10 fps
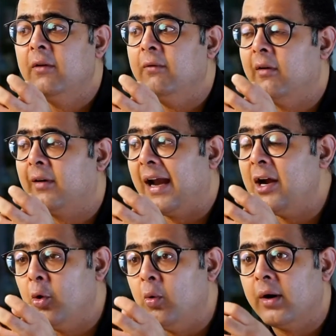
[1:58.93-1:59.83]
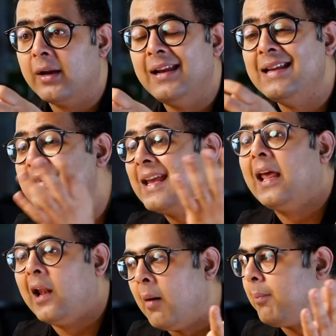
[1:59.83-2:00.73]
we were trying to really
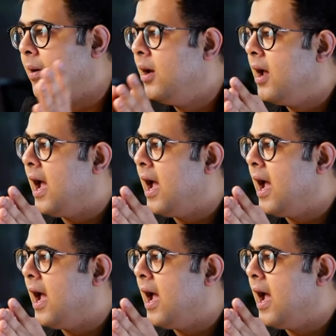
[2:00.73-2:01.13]
scale up.